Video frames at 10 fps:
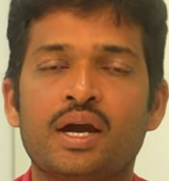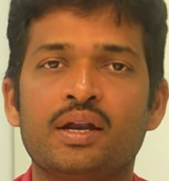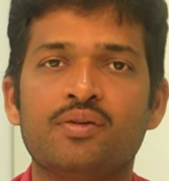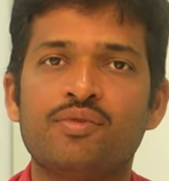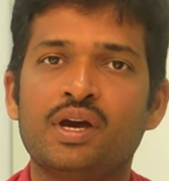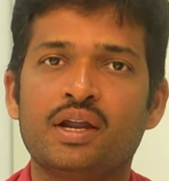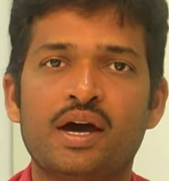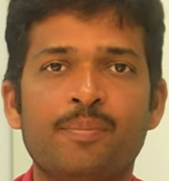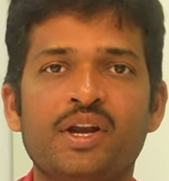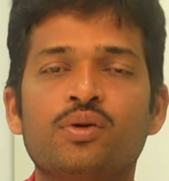and we are
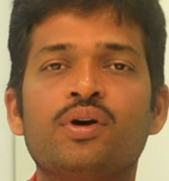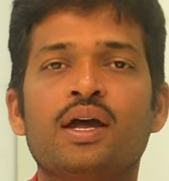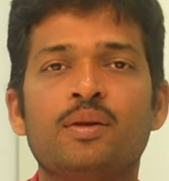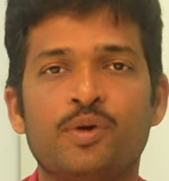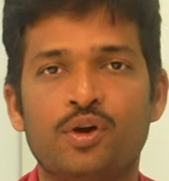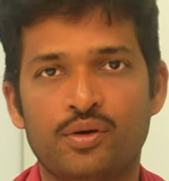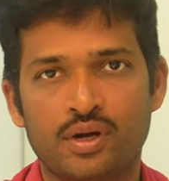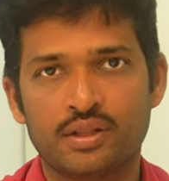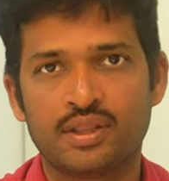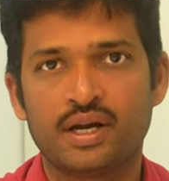happy to help you
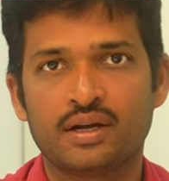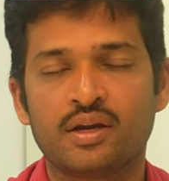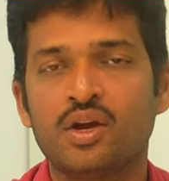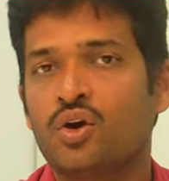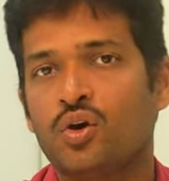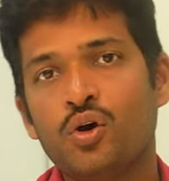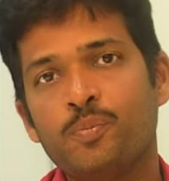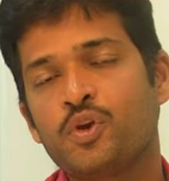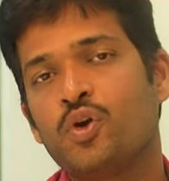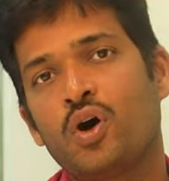out on that.
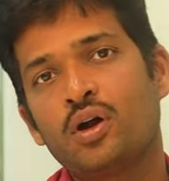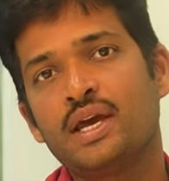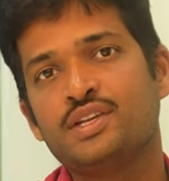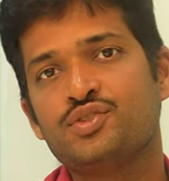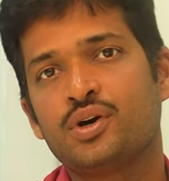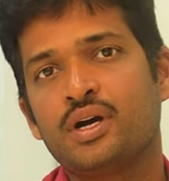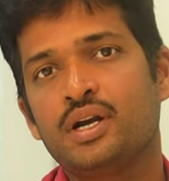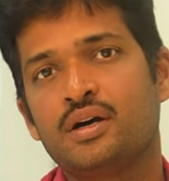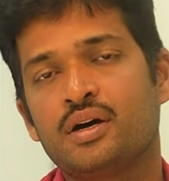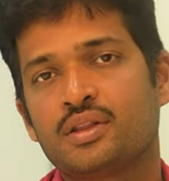Hope you all
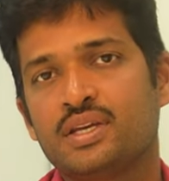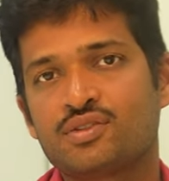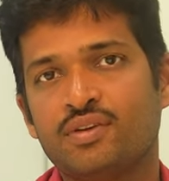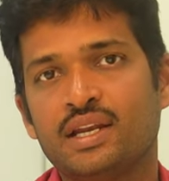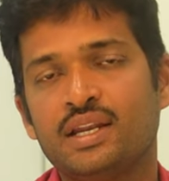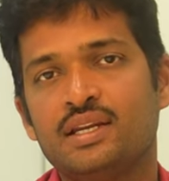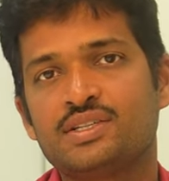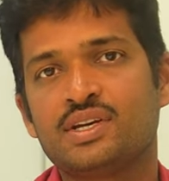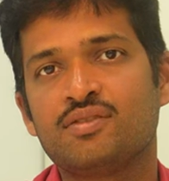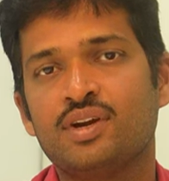enjoyed this weekly
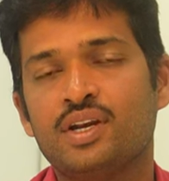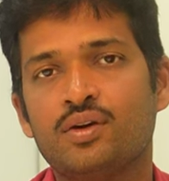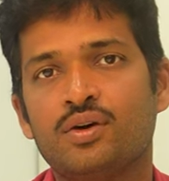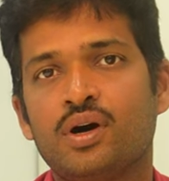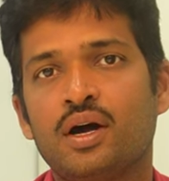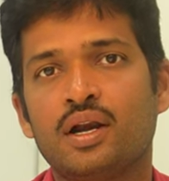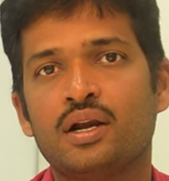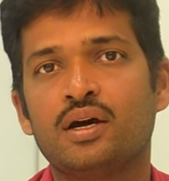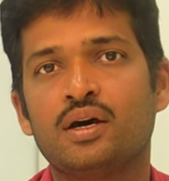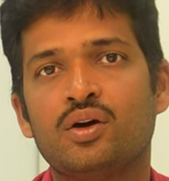listing video,
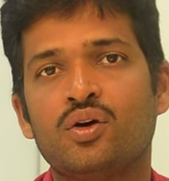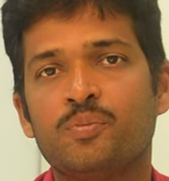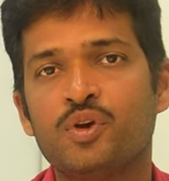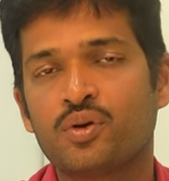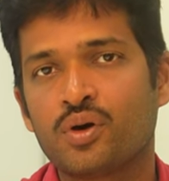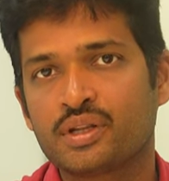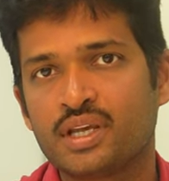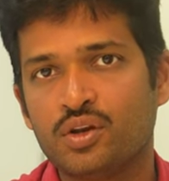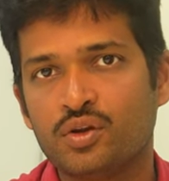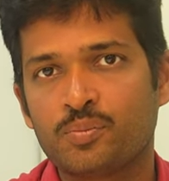and hope you got
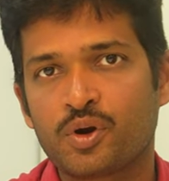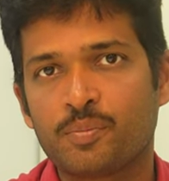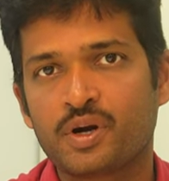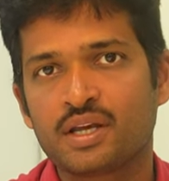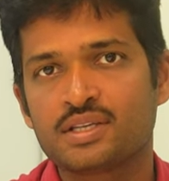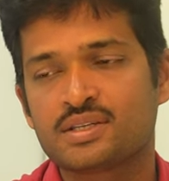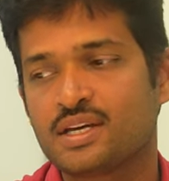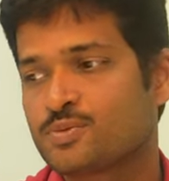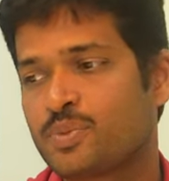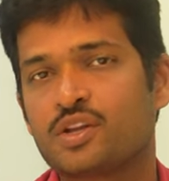the new properties
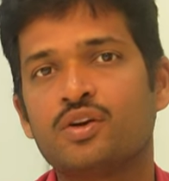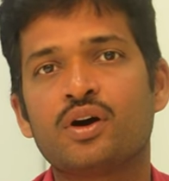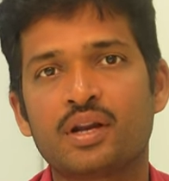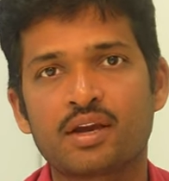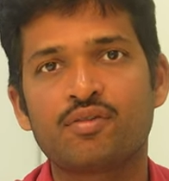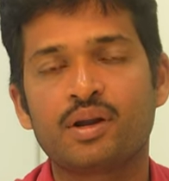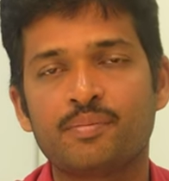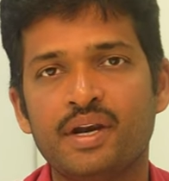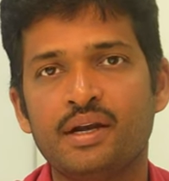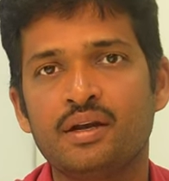as per your
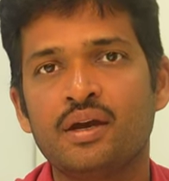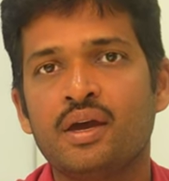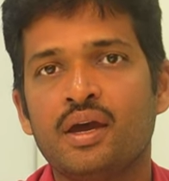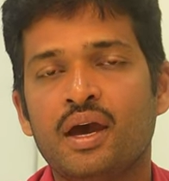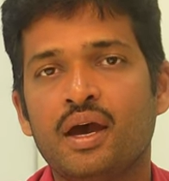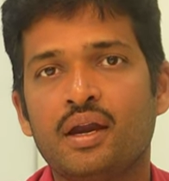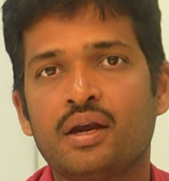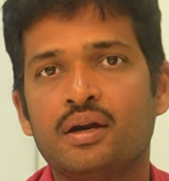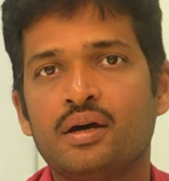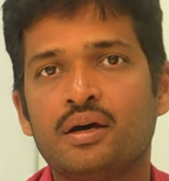requirement.
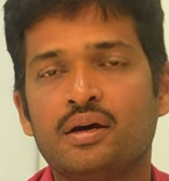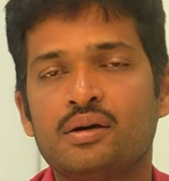And